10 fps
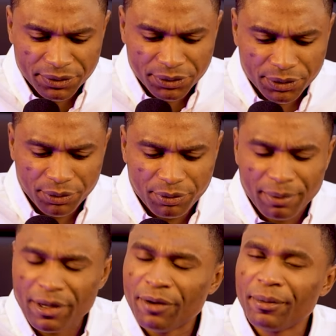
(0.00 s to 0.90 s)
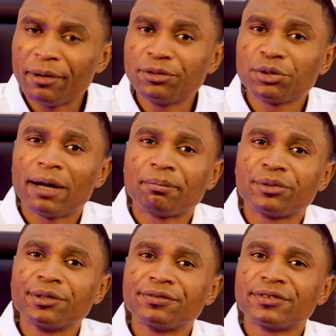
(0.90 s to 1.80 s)
So we'll be able to
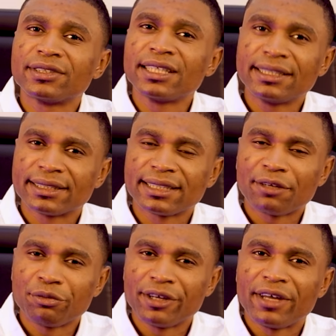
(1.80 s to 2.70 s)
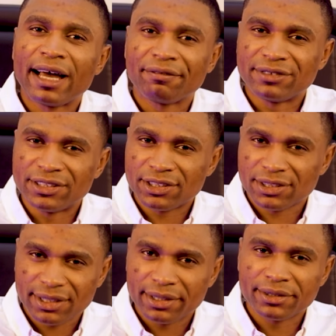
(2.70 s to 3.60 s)
approve things that we have
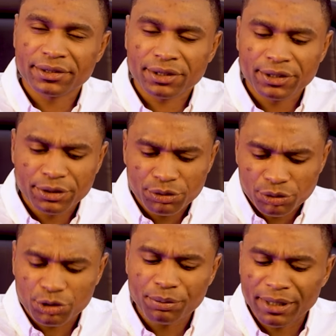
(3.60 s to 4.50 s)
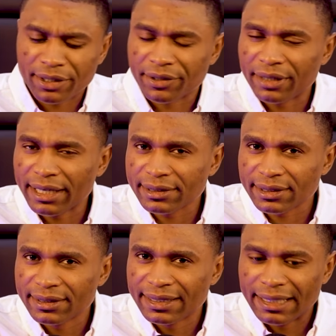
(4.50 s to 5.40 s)
discerned to be
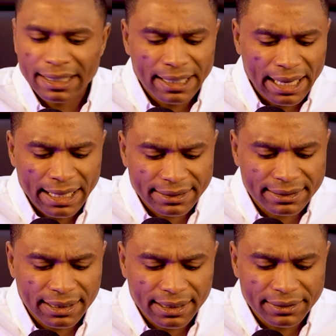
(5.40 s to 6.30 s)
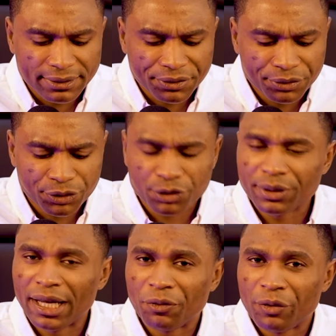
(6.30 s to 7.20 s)
correct and excellent,
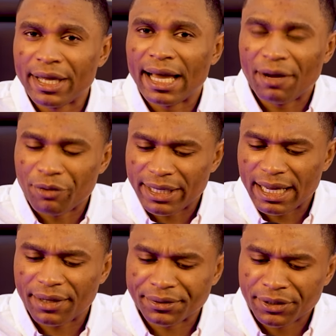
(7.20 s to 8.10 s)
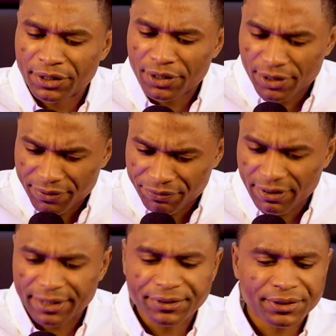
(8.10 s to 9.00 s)
so that we are without
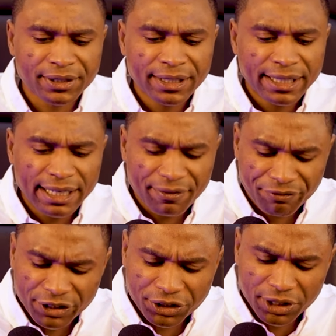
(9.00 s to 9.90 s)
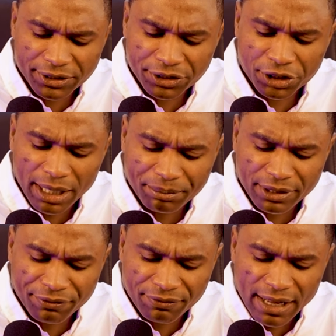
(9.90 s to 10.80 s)
offense. In Ephesians
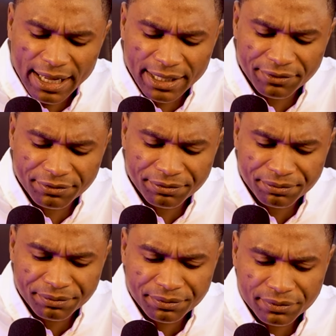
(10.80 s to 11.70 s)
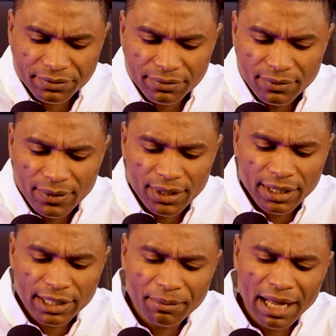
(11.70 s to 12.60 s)
chapter 5,
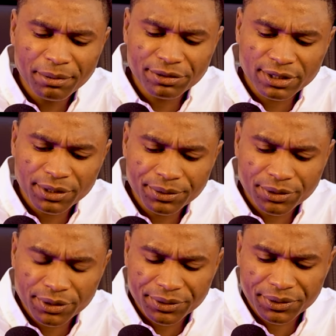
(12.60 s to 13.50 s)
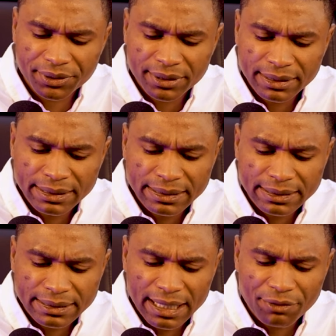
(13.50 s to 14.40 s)
the Bible tells us
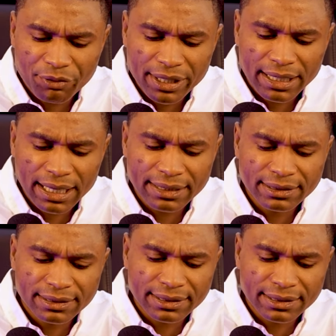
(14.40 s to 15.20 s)
that we can